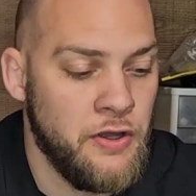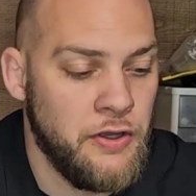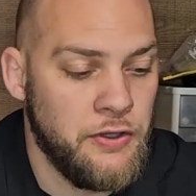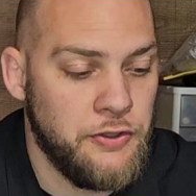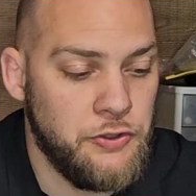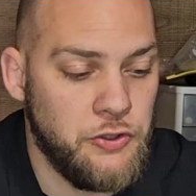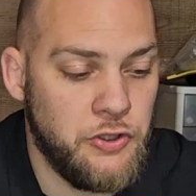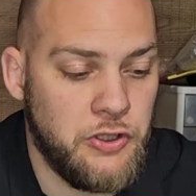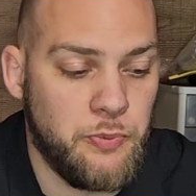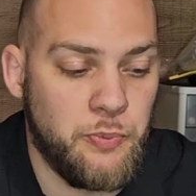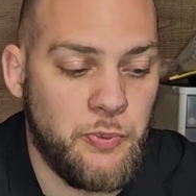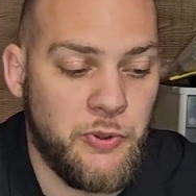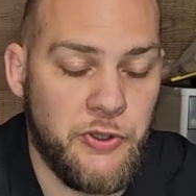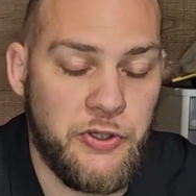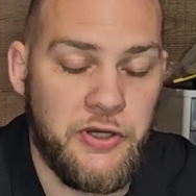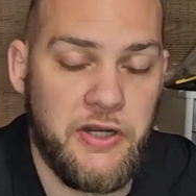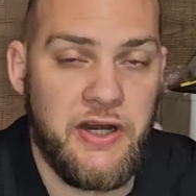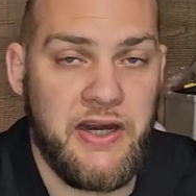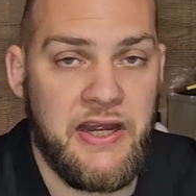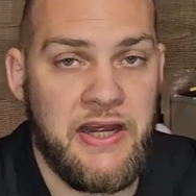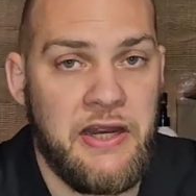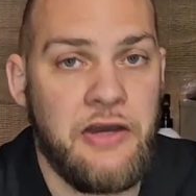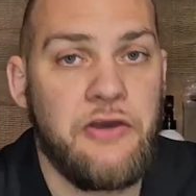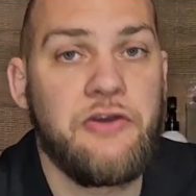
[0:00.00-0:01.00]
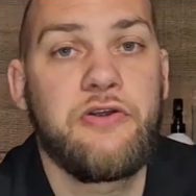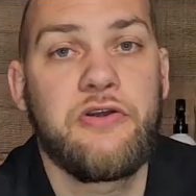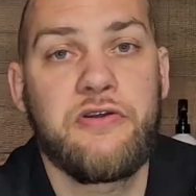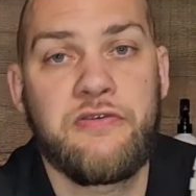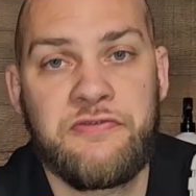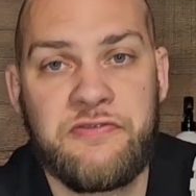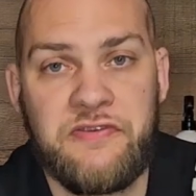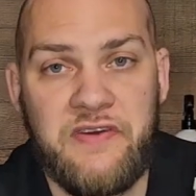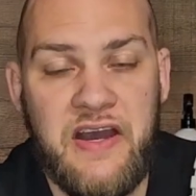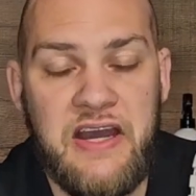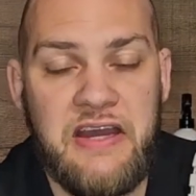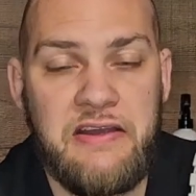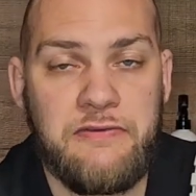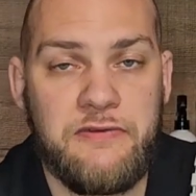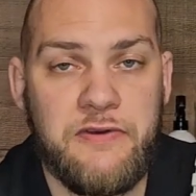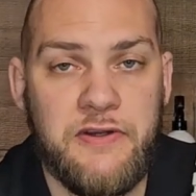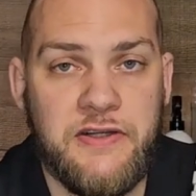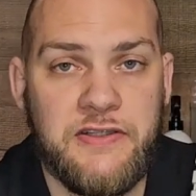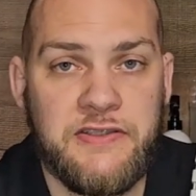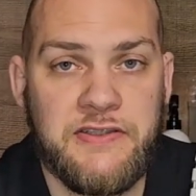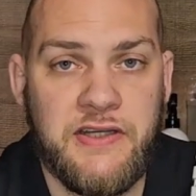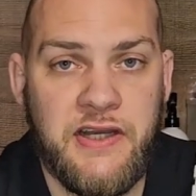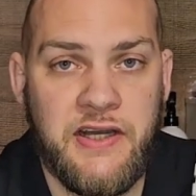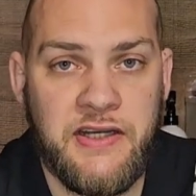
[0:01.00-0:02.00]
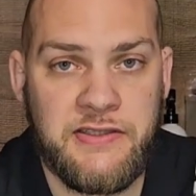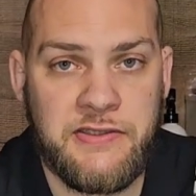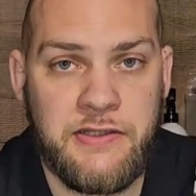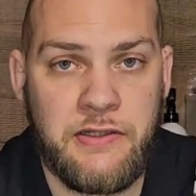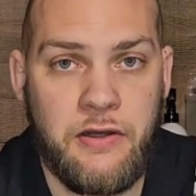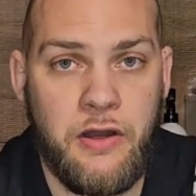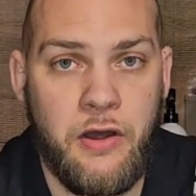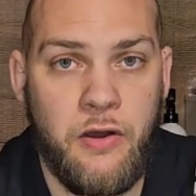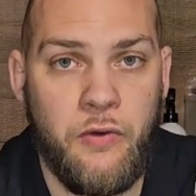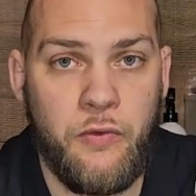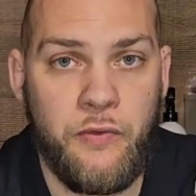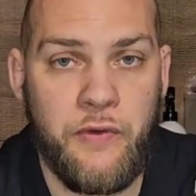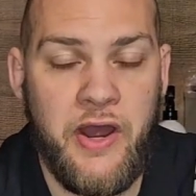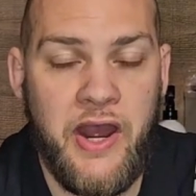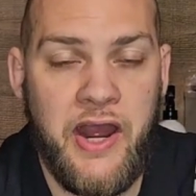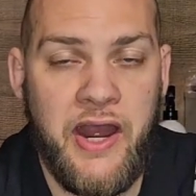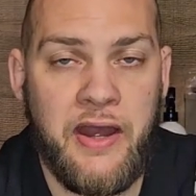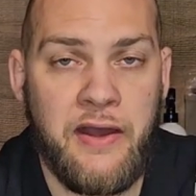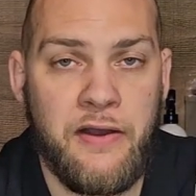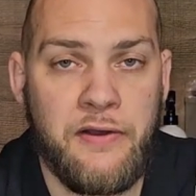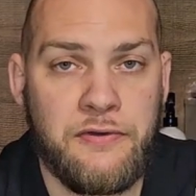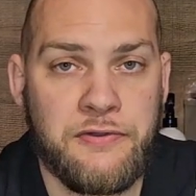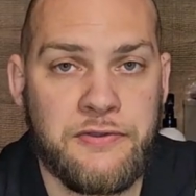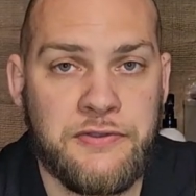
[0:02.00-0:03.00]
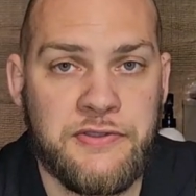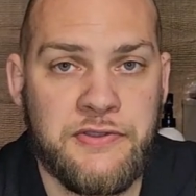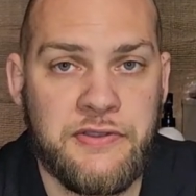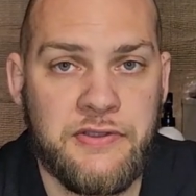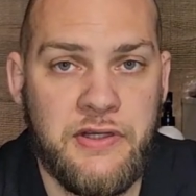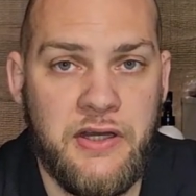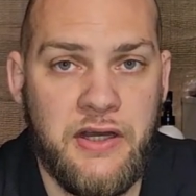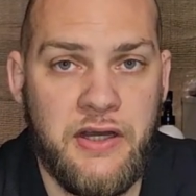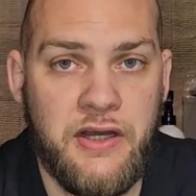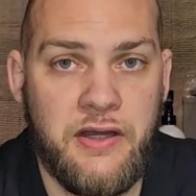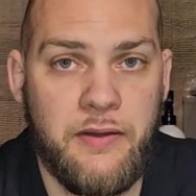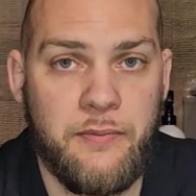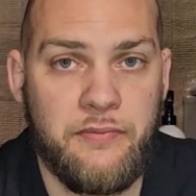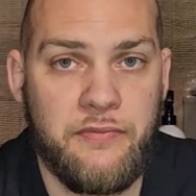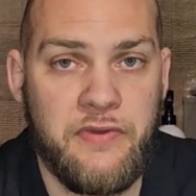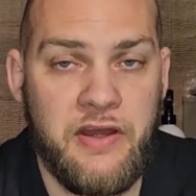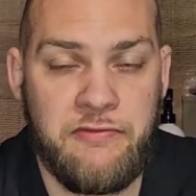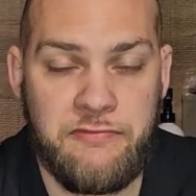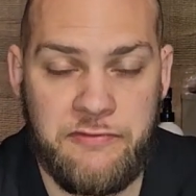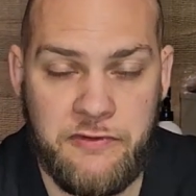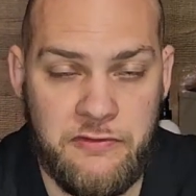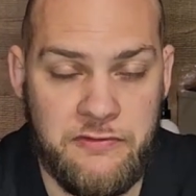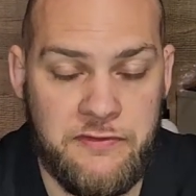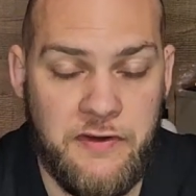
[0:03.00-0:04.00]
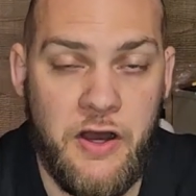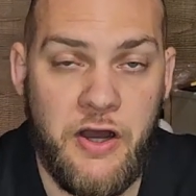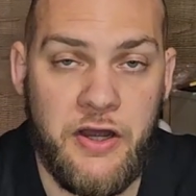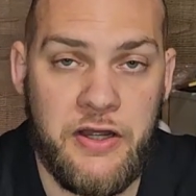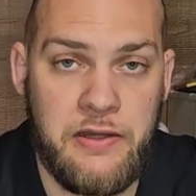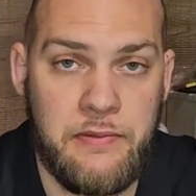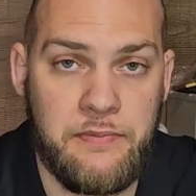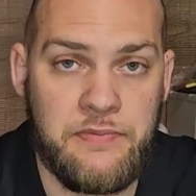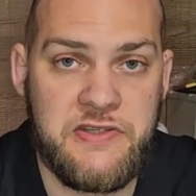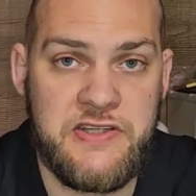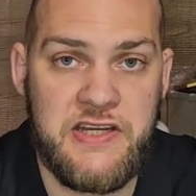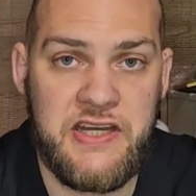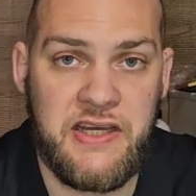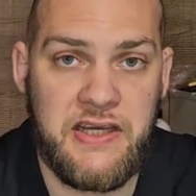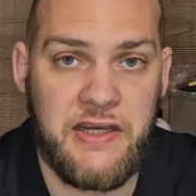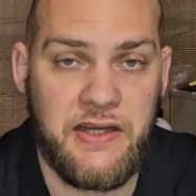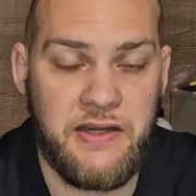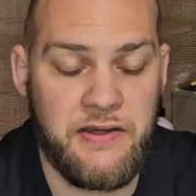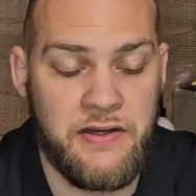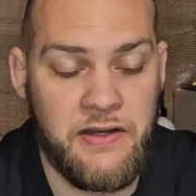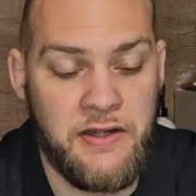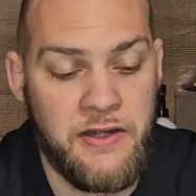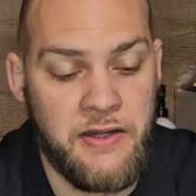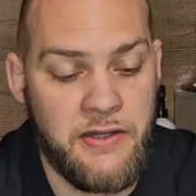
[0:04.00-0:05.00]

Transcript: you could put it in your favorites as lone howls and for volume 10.